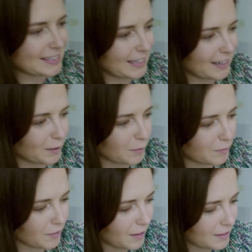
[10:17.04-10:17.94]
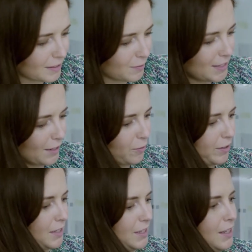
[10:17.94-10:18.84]
see here, we have lots of
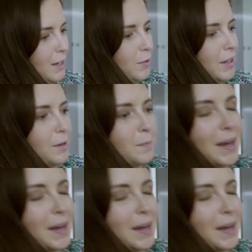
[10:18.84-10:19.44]
different, you can